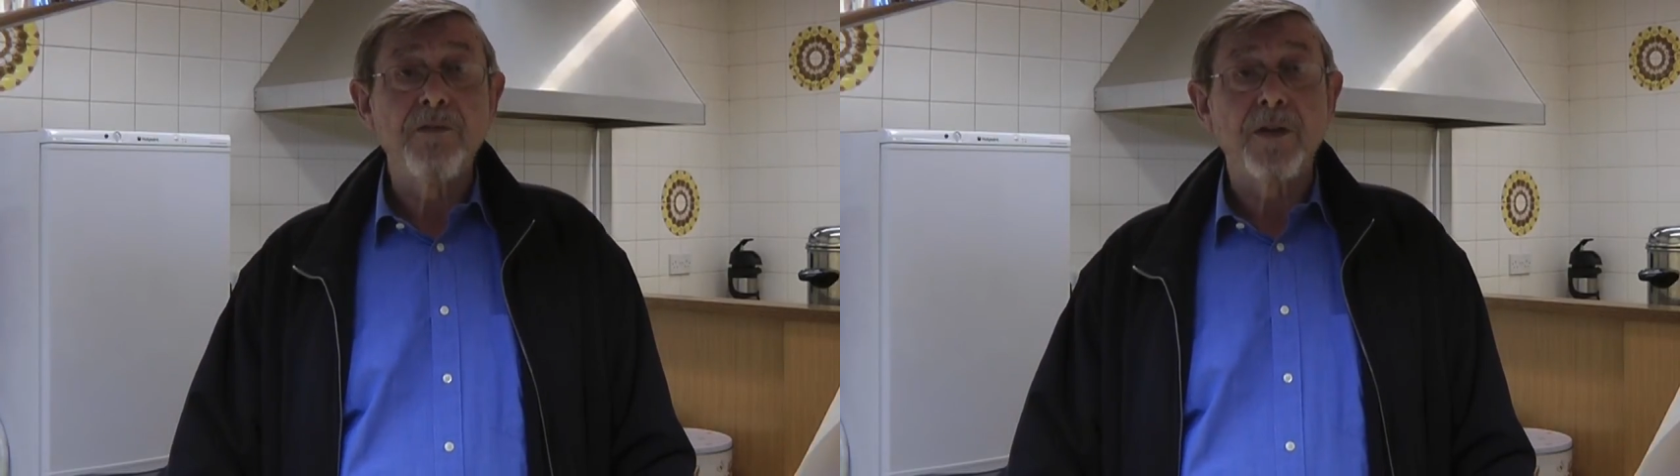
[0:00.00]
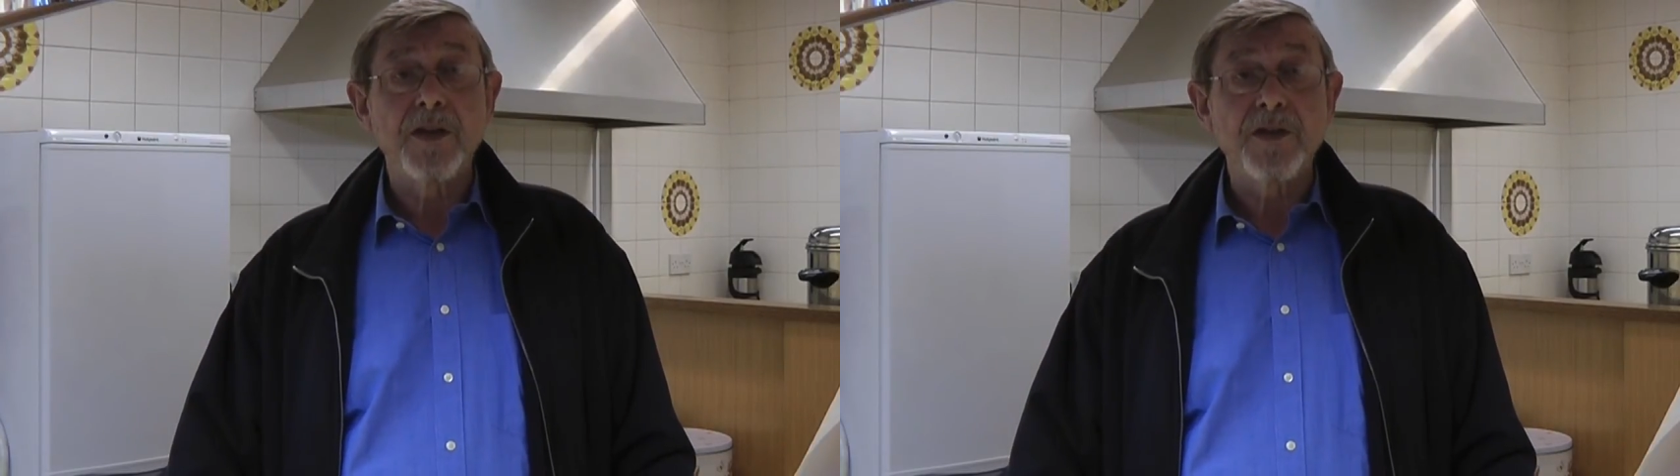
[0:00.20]

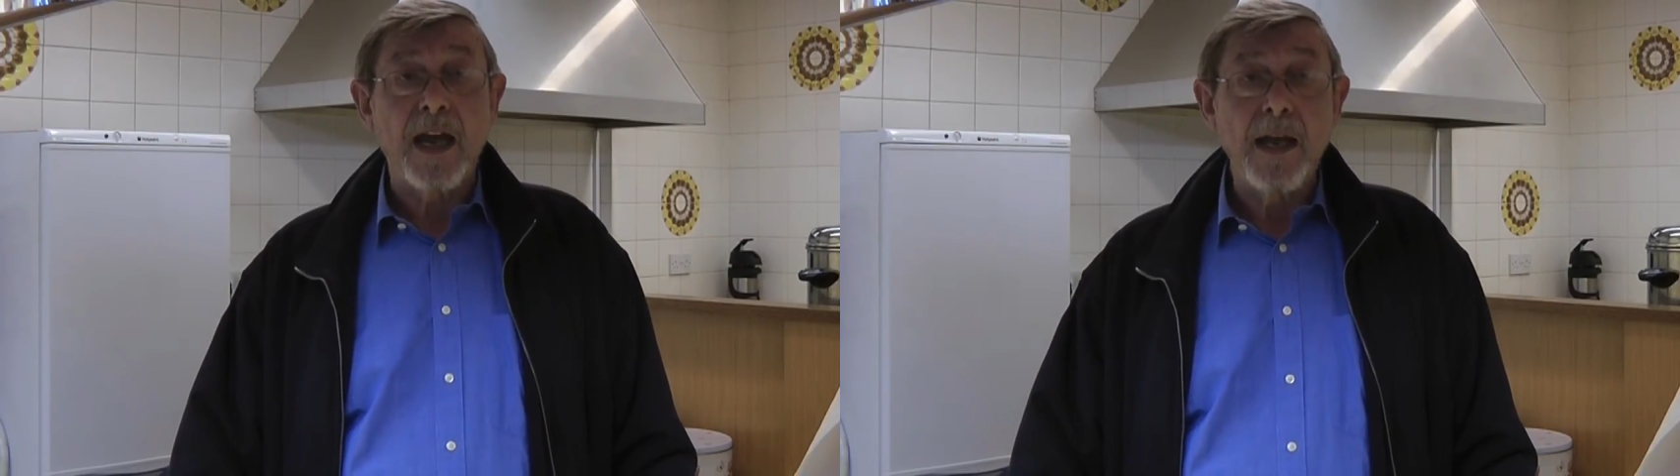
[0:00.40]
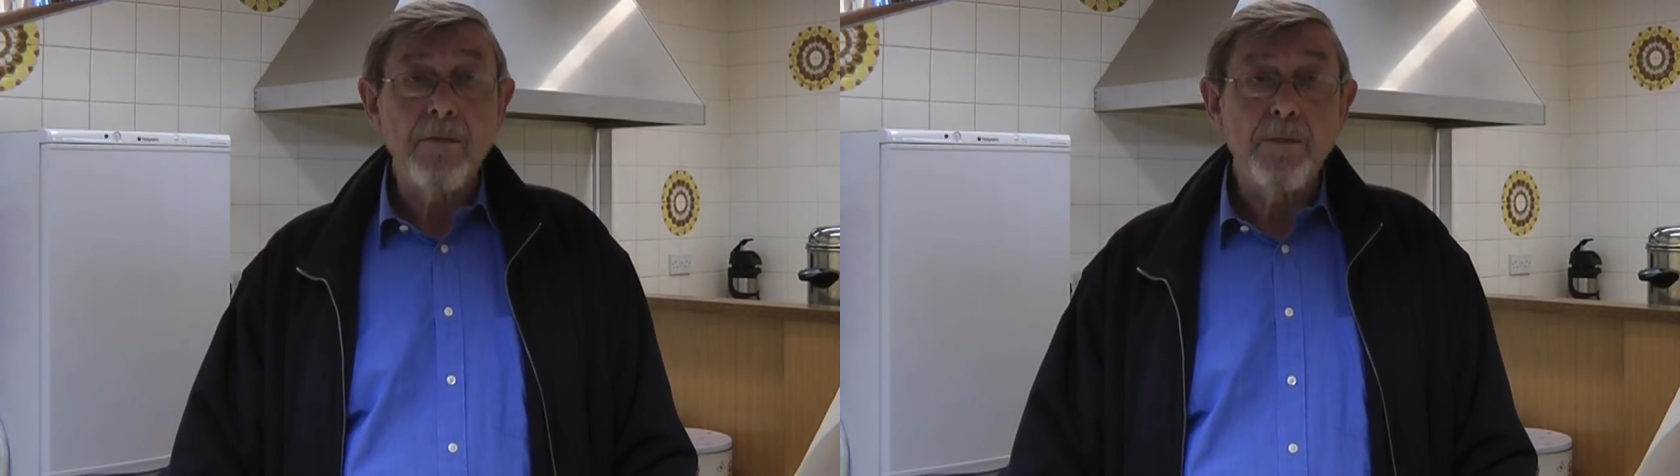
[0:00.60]
for the
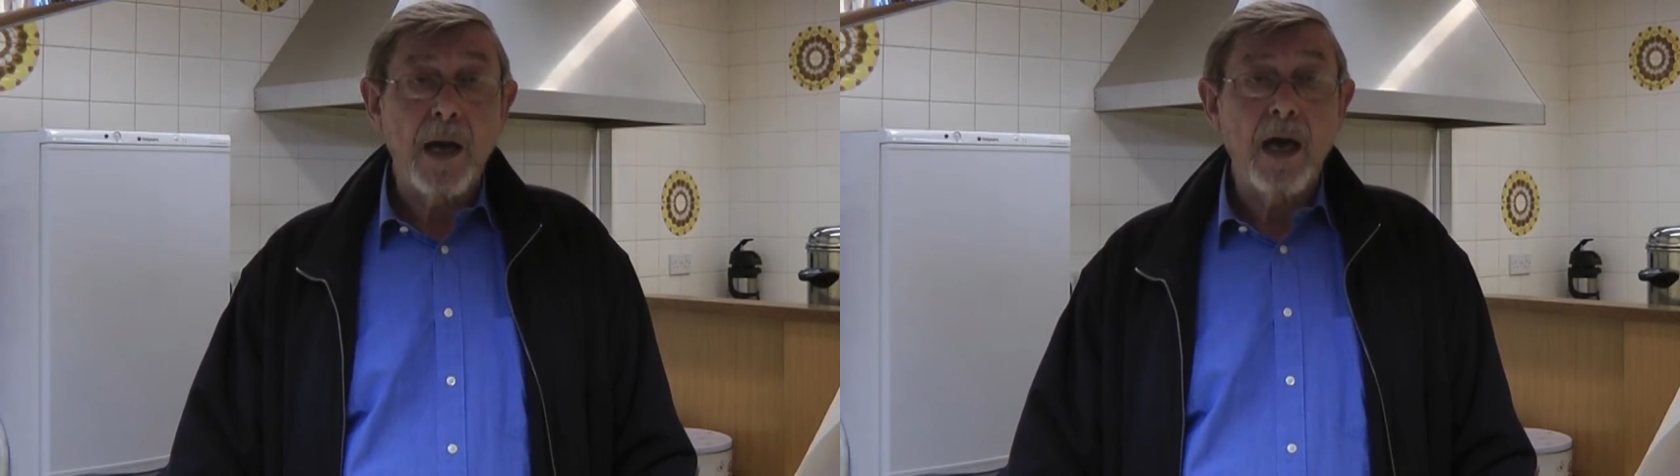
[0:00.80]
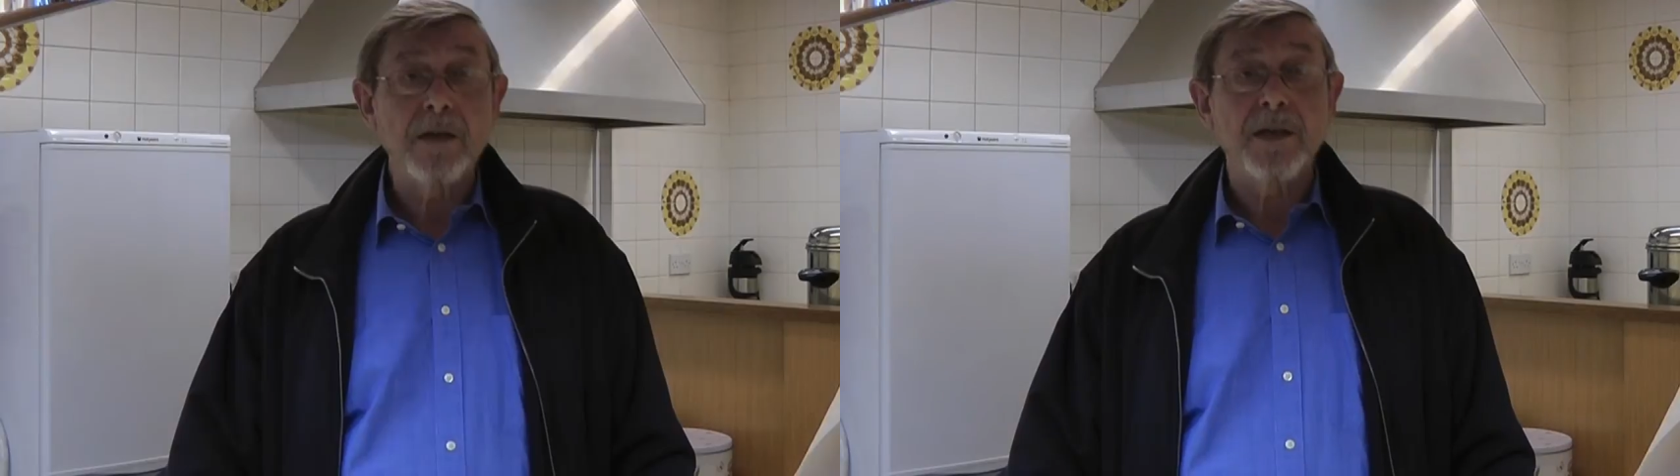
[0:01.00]
same
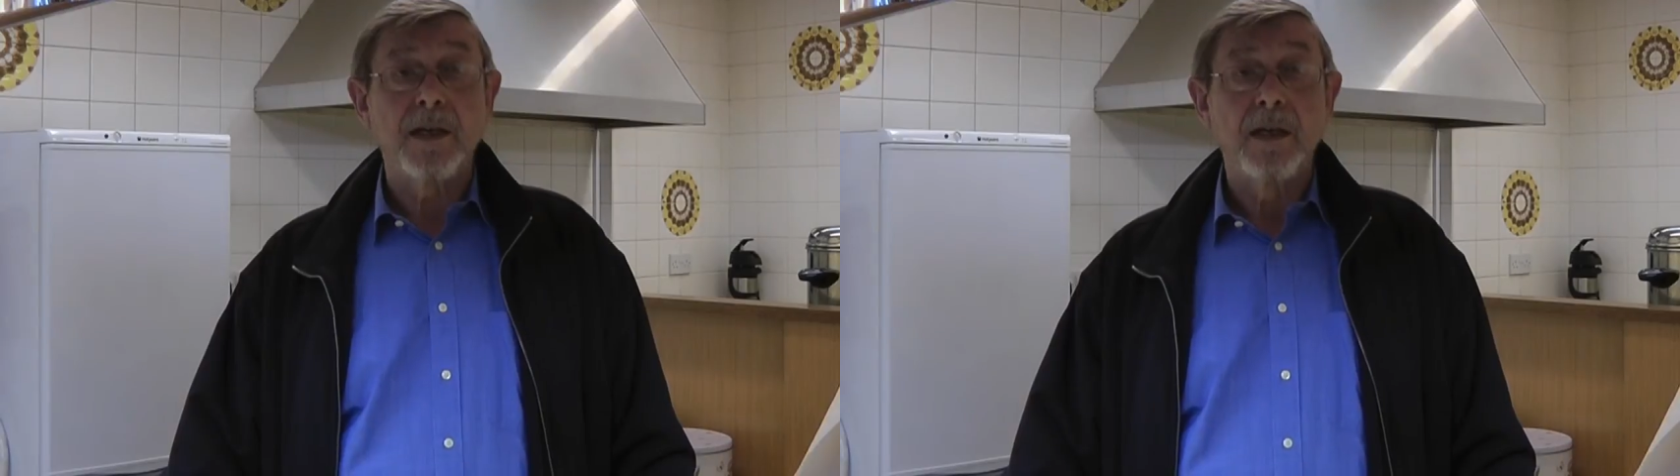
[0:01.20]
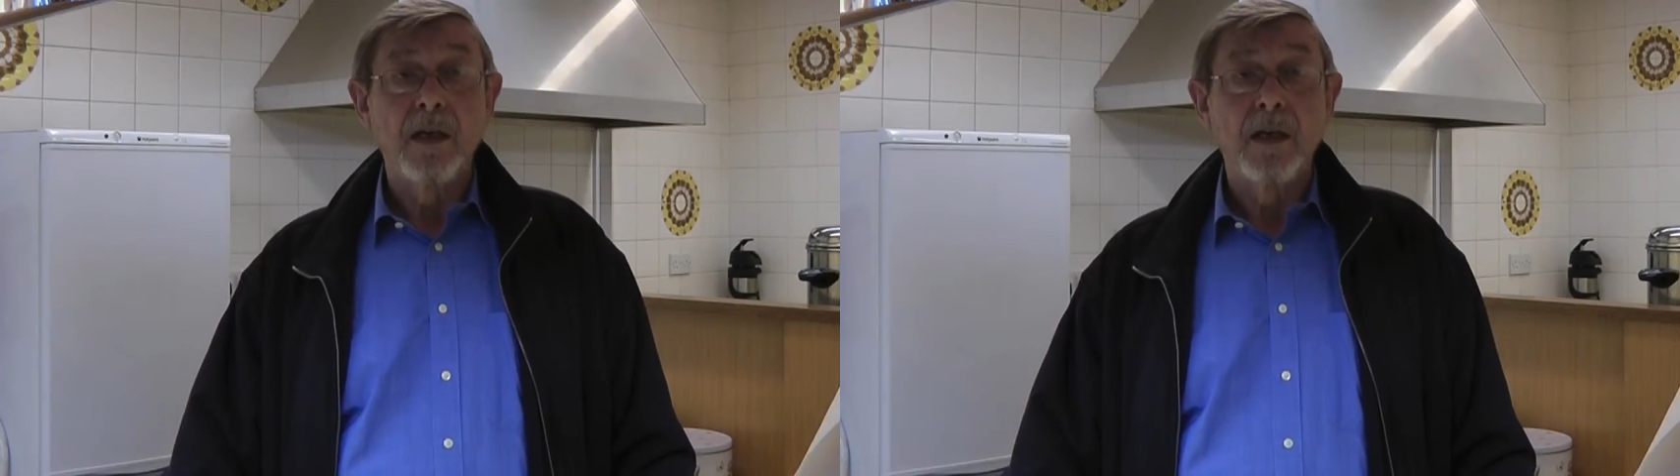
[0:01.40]
party